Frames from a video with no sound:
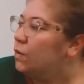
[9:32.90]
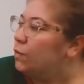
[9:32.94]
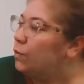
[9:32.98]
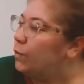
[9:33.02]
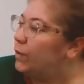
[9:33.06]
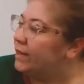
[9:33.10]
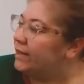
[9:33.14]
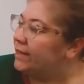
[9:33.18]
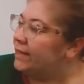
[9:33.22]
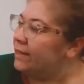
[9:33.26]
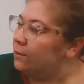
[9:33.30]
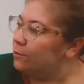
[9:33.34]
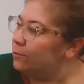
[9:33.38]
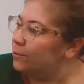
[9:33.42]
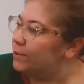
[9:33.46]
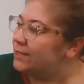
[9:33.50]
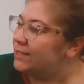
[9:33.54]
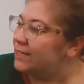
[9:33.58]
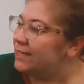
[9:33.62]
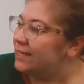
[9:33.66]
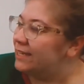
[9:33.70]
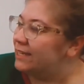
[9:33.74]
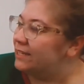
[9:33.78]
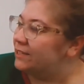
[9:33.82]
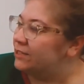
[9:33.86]
Willie
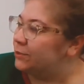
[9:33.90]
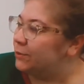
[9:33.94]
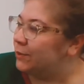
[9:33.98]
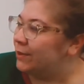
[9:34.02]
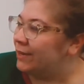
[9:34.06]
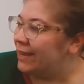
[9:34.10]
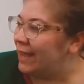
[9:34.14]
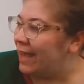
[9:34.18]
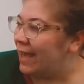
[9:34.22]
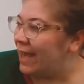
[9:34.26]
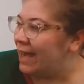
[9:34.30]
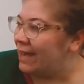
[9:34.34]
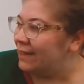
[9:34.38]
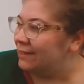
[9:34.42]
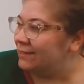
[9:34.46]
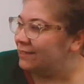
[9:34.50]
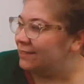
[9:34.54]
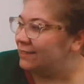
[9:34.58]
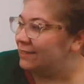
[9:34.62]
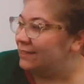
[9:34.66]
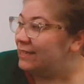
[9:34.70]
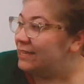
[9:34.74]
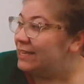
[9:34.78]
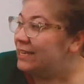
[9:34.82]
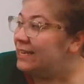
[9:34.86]
was an indoor cat.
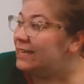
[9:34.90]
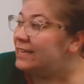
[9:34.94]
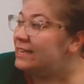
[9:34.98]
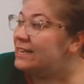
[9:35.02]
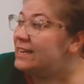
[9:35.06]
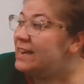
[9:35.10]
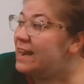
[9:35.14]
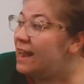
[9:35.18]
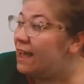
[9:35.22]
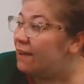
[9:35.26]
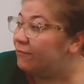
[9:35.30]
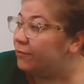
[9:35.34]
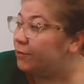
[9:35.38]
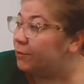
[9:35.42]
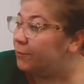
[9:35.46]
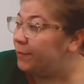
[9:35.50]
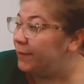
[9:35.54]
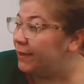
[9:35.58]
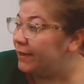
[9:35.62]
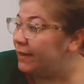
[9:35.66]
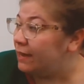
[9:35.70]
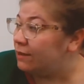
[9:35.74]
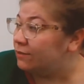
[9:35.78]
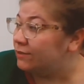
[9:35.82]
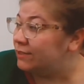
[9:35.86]
He'd never
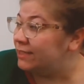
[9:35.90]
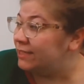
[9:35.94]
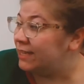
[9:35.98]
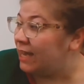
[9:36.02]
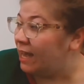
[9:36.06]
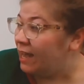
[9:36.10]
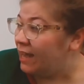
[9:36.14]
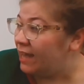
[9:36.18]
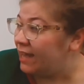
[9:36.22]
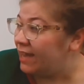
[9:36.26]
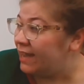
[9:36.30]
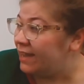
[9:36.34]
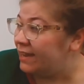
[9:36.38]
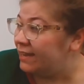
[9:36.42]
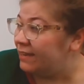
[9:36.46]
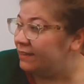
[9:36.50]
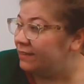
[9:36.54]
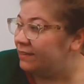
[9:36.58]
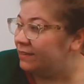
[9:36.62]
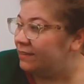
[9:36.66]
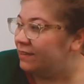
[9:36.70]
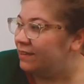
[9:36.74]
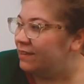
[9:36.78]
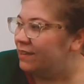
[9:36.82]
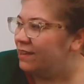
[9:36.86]
been outside.
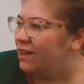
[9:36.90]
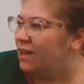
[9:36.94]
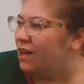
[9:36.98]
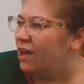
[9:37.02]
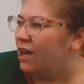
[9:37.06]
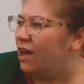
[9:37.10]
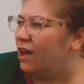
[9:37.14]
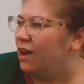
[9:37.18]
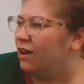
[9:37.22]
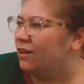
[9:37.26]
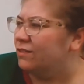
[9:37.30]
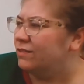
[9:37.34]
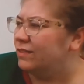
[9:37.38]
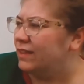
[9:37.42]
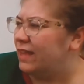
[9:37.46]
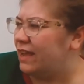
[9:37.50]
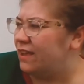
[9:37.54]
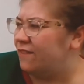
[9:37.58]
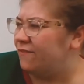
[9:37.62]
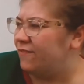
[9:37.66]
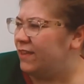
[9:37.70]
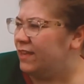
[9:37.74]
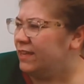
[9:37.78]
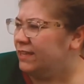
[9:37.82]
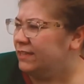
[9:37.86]
Our
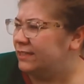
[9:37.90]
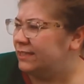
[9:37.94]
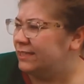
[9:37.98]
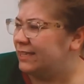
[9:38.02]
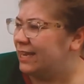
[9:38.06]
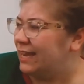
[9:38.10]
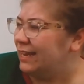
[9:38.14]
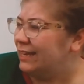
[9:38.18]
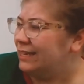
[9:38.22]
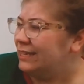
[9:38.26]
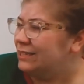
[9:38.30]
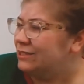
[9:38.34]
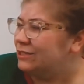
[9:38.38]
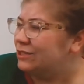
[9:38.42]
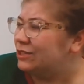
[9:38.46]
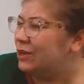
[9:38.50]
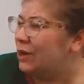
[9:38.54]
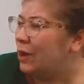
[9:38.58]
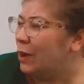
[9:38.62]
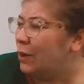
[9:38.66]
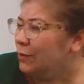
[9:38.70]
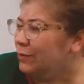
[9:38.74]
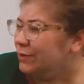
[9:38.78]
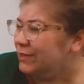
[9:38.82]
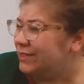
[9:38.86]
life inside is
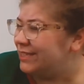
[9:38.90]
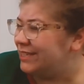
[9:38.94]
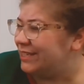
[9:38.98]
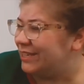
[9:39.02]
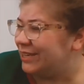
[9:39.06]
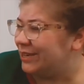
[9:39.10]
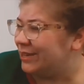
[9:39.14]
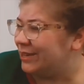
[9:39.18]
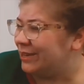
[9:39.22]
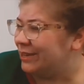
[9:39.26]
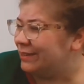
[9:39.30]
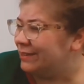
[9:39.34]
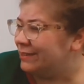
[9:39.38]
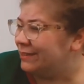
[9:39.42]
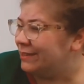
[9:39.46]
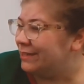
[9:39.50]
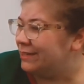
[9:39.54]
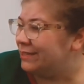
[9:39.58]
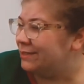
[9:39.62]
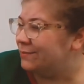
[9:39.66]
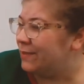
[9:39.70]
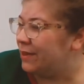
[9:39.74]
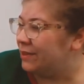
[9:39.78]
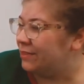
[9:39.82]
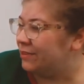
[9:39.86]
cozier,
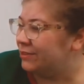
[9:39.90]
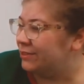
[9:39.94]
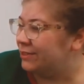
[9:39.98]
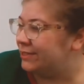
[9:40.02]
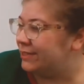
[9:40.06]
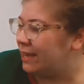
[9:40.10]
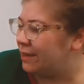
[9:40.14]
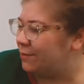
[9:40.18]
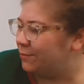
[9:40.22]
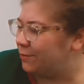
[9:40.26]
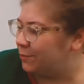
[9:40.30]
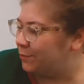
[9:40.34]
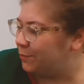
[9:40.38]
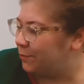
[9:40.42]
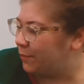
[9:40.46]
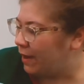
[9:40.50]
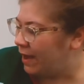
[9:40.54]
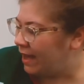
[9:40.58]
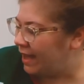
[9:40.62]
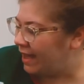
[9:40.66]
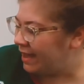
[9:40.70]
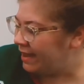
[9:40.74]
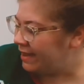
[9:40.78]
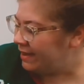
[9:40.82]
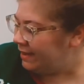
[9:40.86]
his mother said with
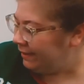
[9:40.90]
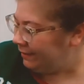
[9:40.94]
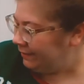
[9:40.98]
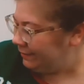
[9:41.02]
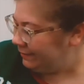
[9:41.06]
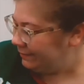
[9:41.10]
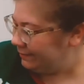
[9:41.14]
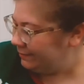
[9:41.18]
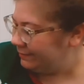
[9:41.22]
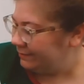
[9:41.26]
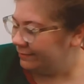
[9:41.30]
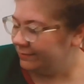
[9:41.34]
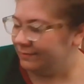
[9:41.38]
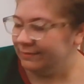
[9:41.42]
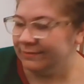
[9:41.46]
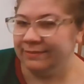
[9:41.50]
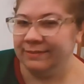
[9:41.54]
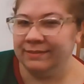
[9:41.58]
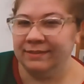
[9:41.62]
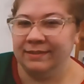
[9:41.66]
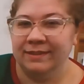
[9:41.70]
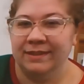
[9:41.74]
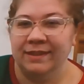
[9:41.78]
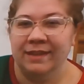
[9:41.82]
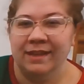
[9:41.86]
pride.
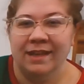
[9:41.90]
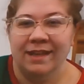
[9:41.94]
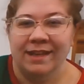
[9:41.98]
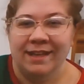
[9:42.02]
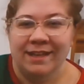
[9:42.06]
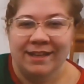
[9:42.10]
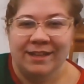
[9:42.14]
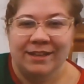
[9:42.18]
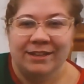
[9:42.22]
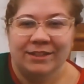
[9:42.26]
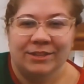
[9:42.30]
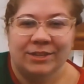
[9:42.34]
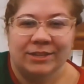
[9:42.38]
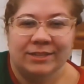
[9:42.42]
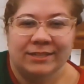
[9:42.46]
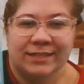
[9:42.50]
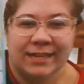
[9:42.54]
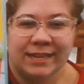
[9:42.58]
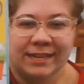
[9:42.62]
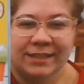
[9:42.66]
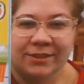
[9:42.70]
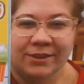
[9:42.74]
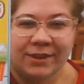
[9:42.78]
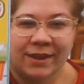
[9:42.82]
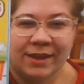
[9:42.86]
Looks
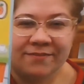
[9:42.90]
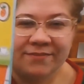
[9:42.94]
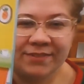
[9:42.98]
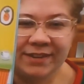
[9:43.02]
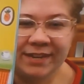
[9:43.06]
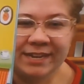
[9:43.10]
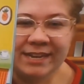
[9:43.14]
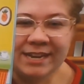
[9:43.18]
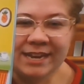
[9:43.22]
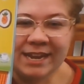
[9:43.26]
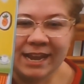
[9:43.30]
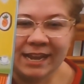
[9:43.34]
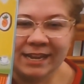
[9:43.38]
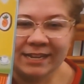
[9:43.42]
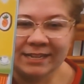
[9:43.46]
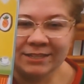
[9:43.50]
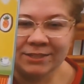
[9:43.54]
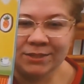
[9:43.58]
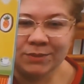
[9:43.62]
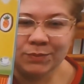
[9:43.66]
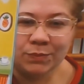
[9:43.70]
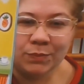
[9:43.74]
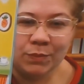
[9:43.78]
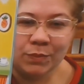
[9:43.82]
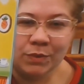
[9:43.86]
like they're having a
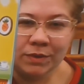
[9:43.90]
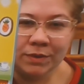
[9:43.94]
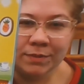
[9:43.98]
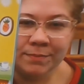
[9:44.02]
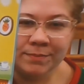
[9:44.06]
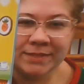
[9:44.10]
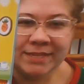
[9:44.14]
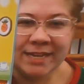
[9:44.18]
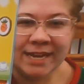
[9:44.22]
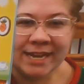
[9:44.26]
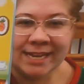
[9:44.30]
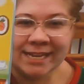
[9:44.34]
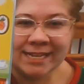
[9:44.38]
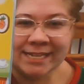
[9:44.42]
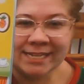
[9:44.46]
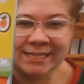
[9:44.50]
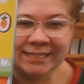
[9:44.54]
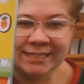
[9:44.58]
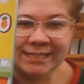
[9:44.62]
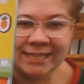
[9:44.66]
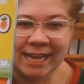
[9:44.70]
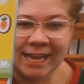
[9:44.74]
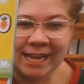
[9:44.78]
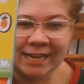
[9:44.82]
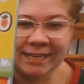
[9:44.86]
nice warm day
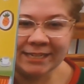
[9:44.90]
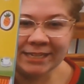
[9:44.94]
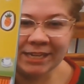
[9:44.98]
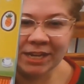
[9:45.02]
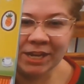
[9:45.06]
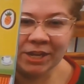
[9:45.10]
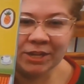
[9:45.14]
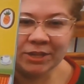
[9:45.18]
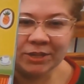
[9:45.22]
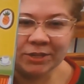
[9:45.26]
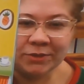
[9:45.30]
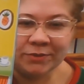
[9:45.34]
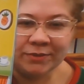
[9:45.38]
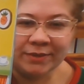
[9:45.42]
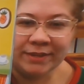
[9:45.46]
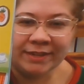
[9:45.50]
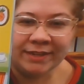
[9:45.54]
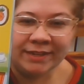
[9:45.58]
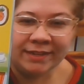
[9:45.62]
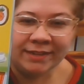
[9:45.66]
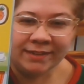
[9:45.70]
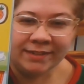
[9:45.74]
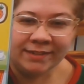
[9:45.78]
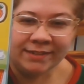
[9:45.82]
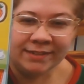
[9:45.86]
inside
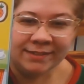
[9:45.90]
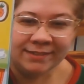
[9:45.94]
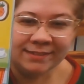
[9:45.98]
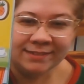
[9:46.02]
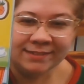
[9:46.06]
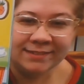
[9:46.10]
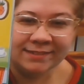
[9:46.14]
coloring.